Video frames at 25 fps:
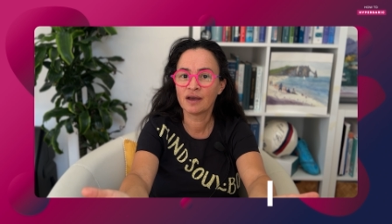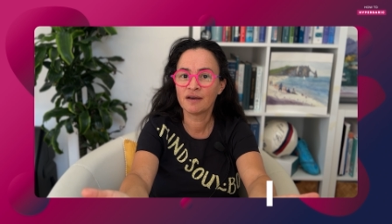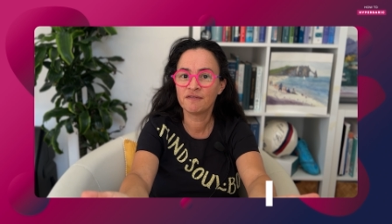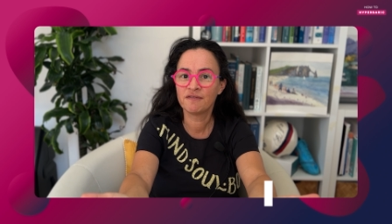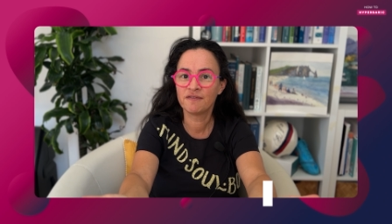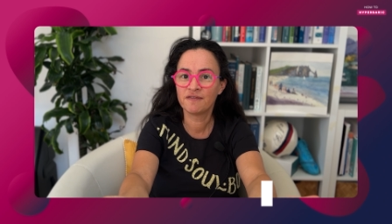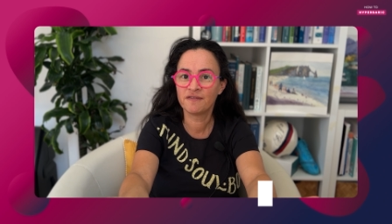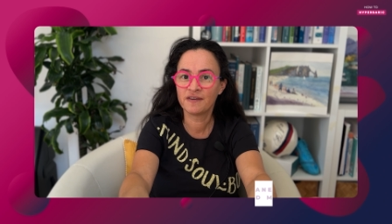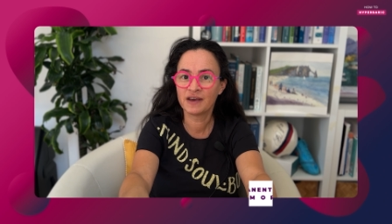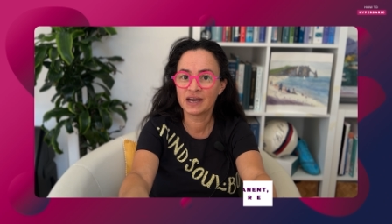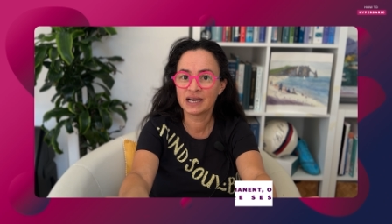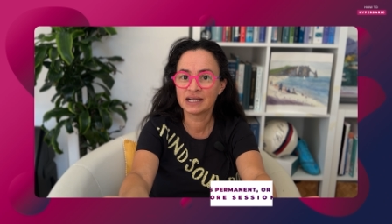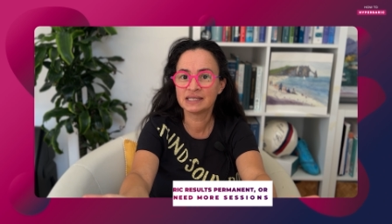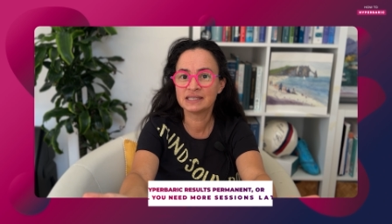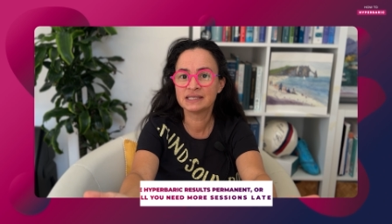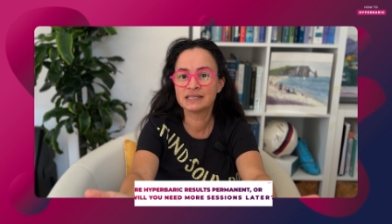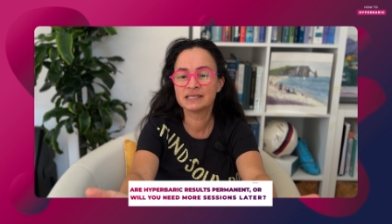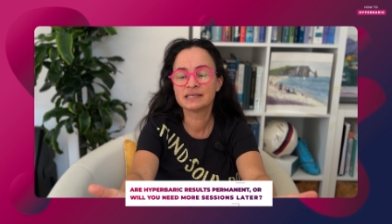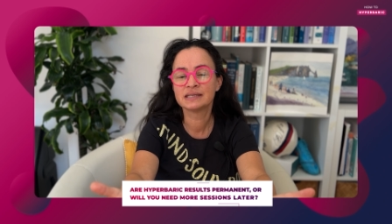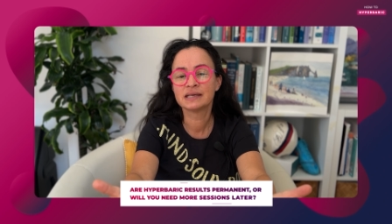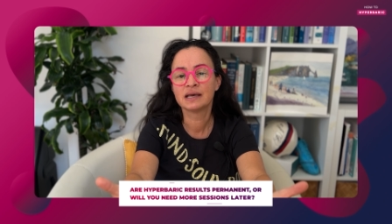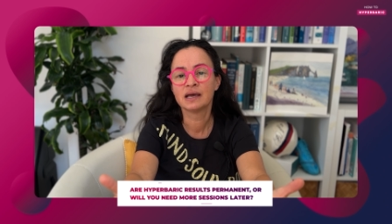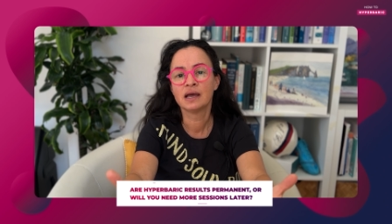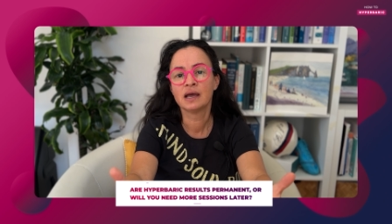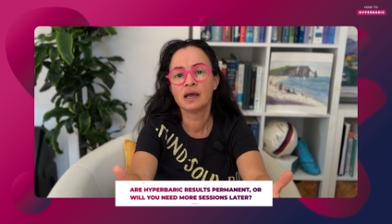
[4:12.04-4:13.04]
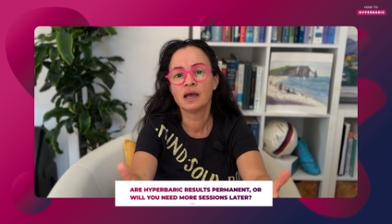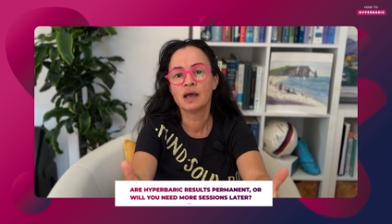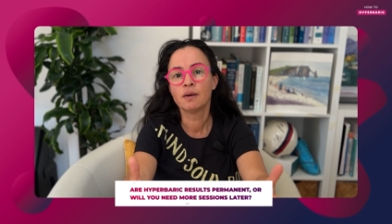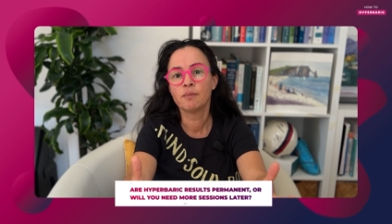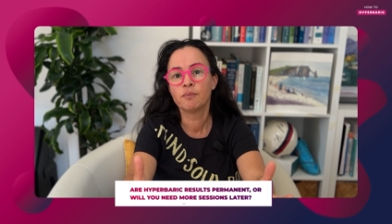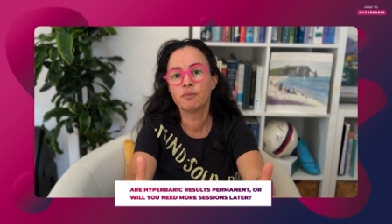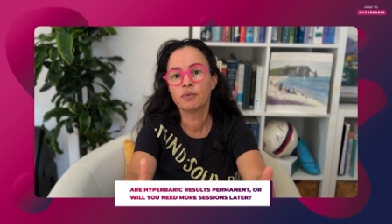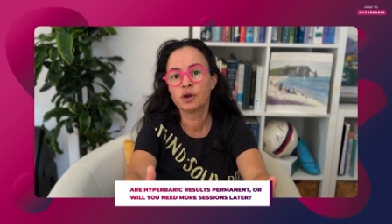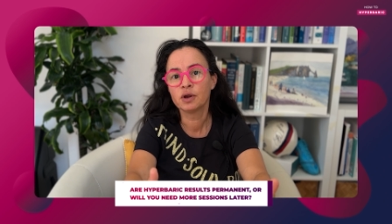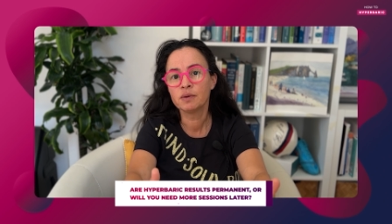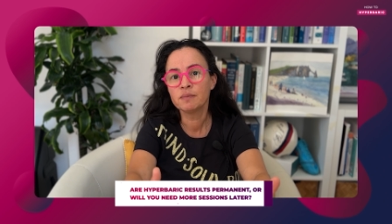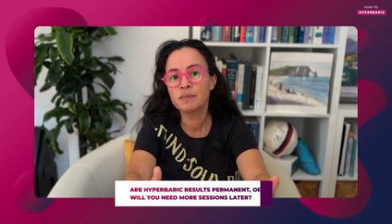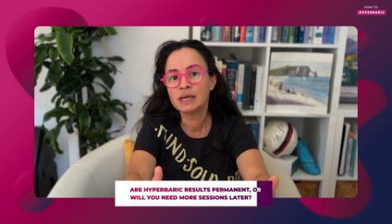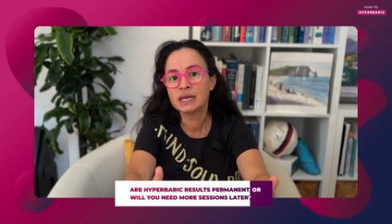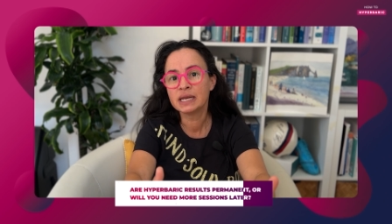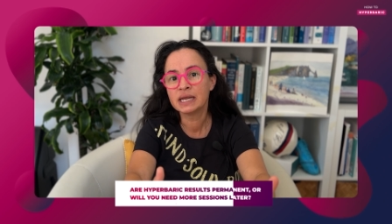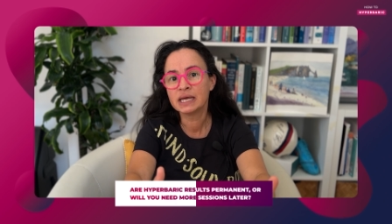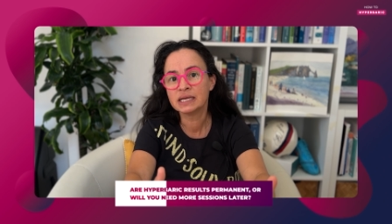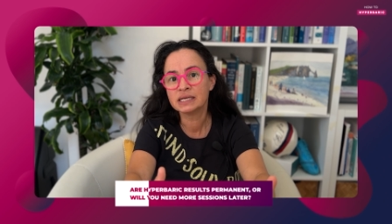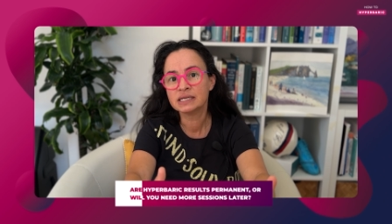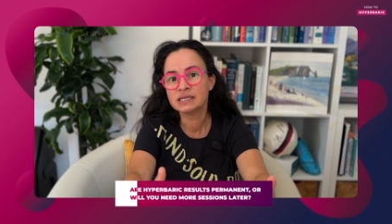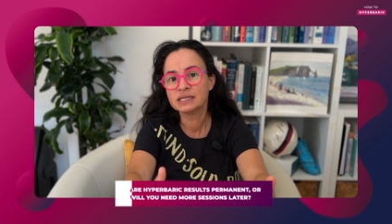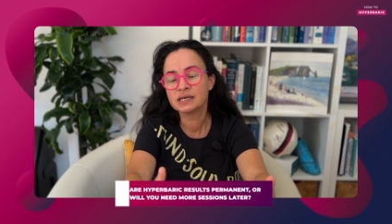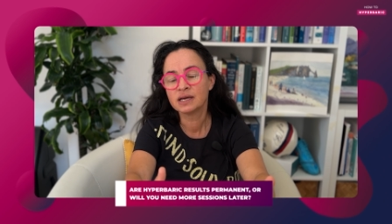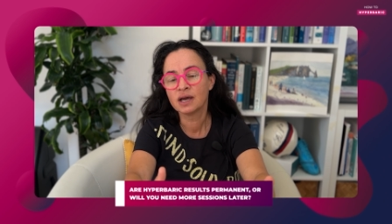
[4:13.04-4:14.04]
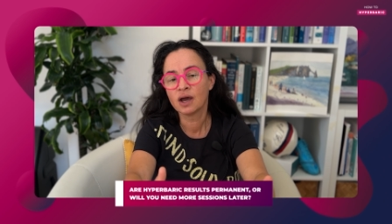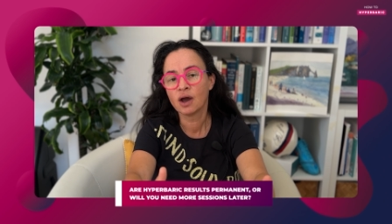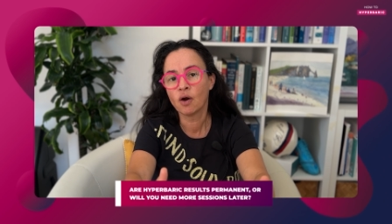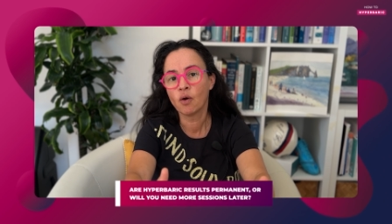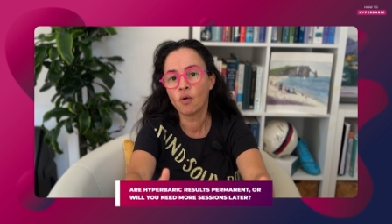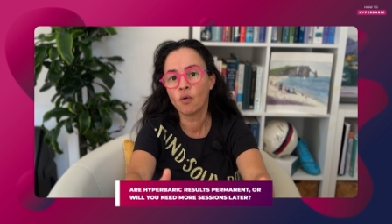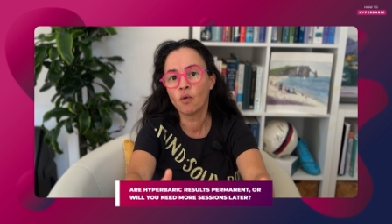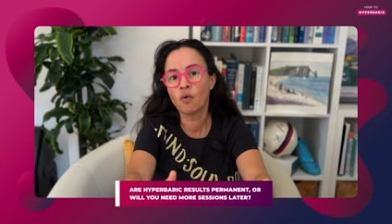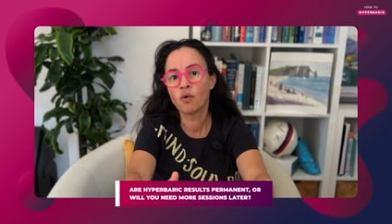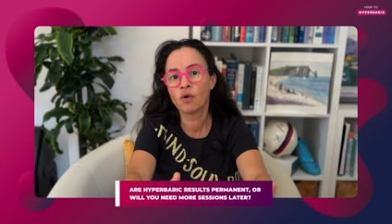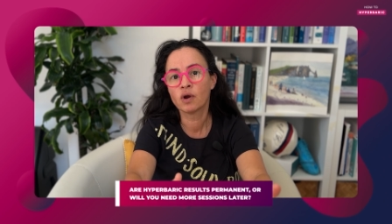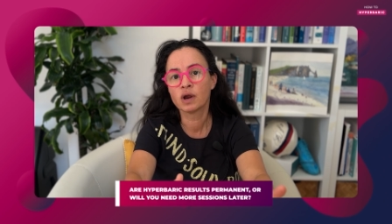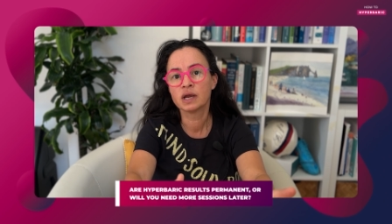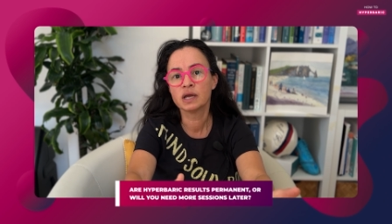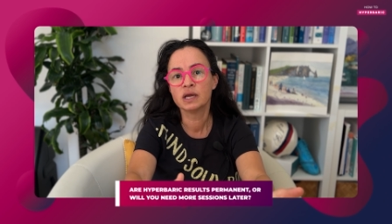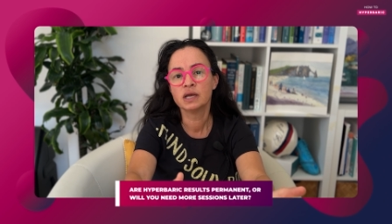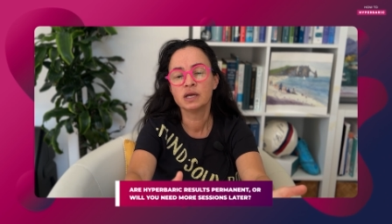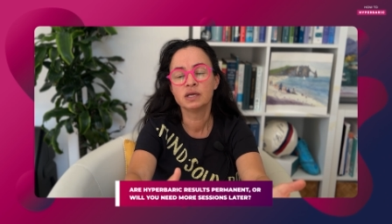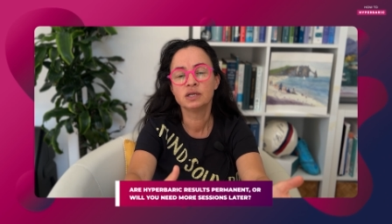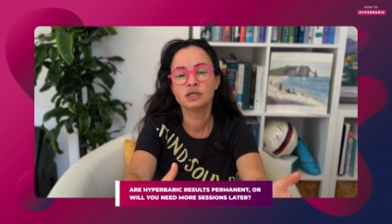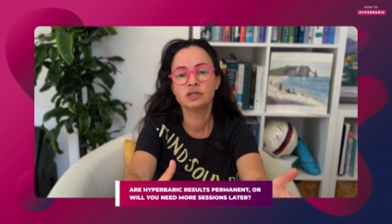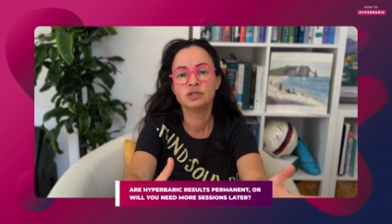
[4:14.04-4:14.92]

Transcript: effects permanent or